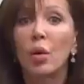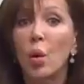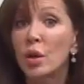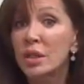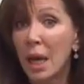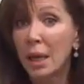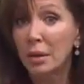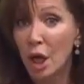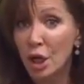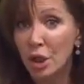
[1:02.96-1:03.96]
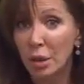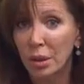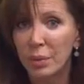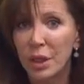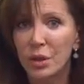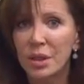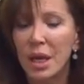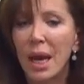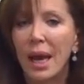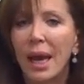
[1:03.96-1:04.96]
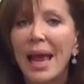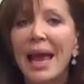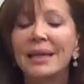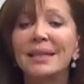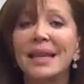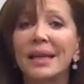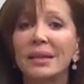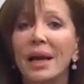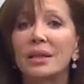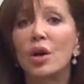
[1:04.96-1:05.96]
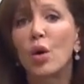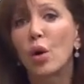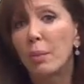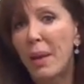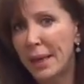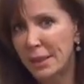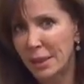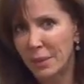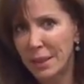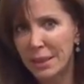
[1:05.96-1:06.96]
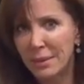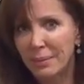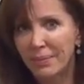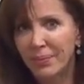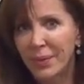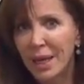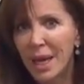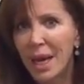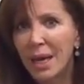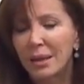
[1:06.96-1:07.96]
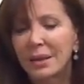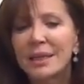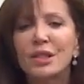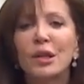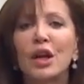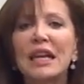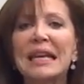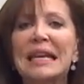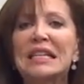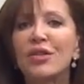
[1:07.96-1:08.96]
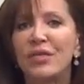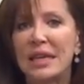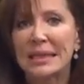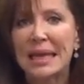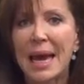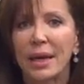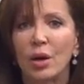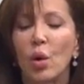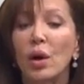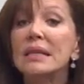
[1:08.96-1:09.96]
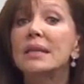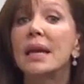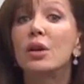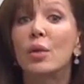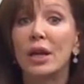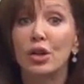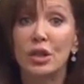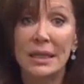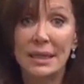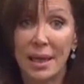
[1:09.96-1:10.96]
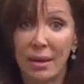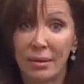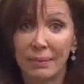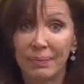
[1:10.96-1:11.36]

or psychological abuse, and neglect or abandonment. Let's look at each of these categories in greater detail.